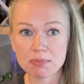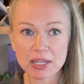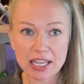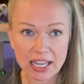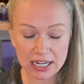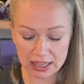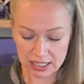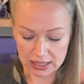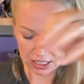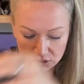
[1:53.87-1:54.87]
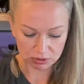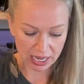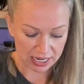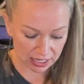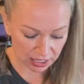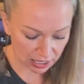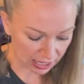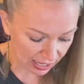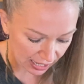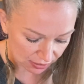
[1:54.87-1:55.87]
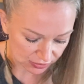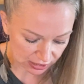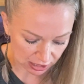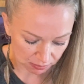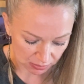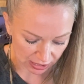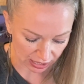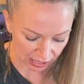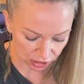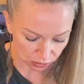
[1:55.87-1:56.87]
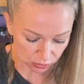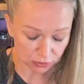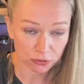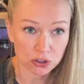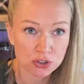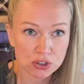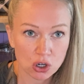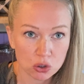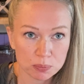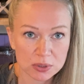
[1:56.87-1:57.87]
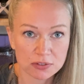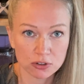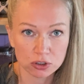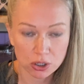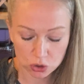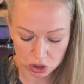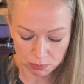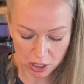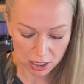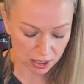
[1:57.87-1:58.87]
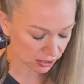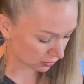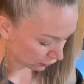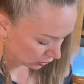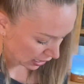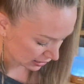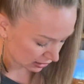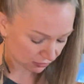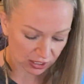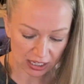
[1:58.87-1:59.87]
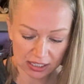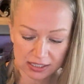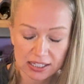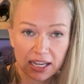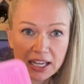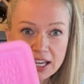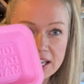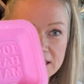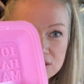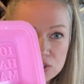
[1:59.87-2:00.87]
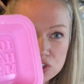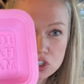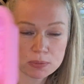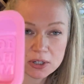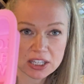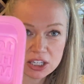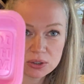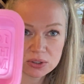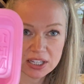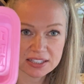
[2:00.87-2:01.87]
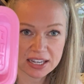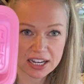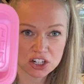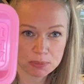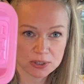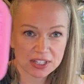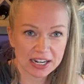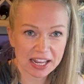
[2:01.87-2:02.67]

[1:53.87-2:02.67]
be anything that you like. I have some that I use for soaps, for lotion bars, for lots of things. These are super cute. They say 100%